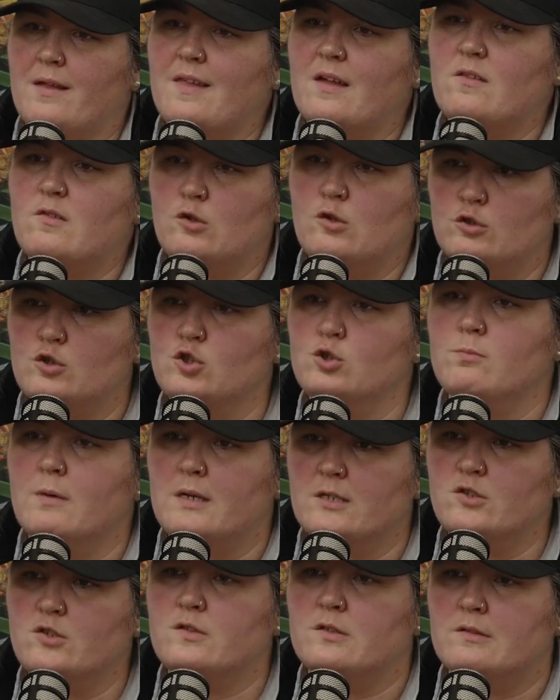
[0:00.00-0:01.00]
that's a little too
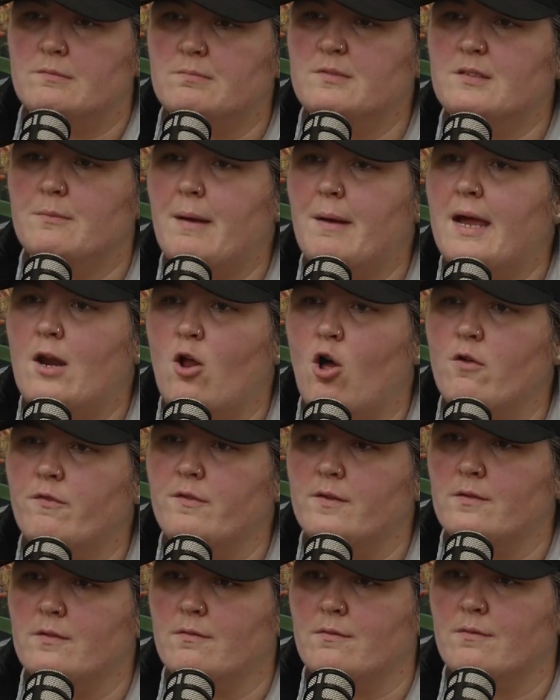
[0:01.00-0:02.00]
much to bite off
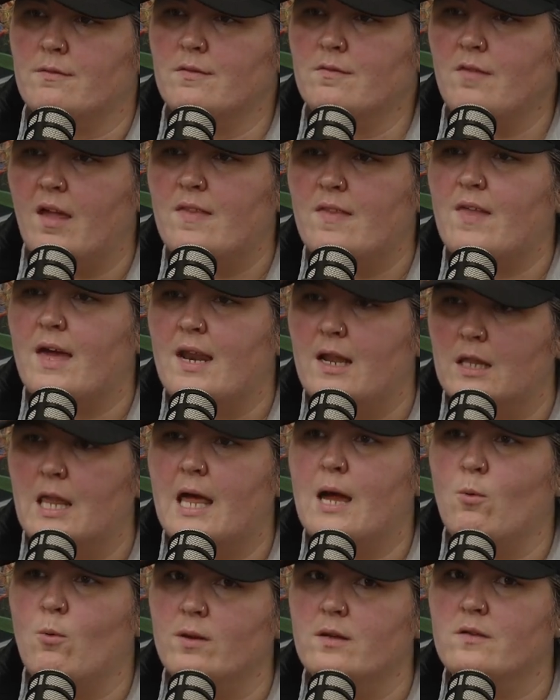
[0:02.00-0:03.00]
and take that
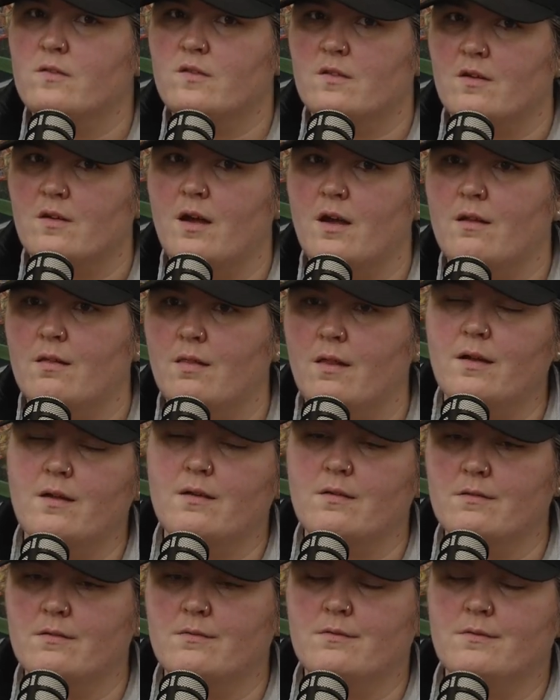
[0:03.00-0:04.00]
allowance to kind of
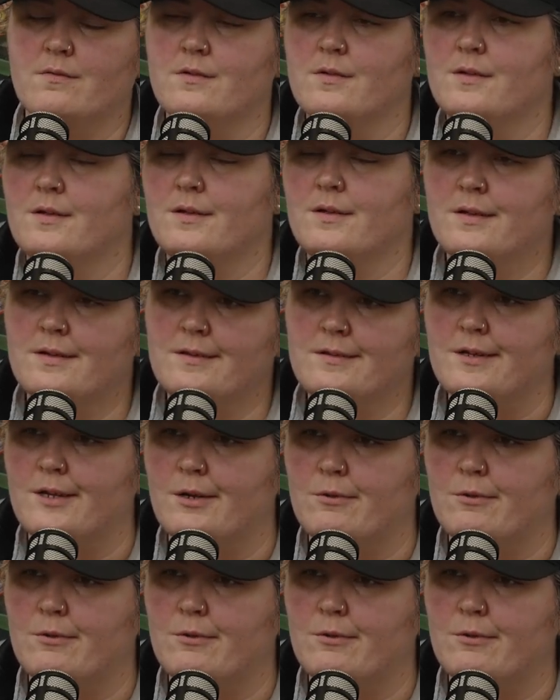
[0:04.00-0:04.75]
like, do it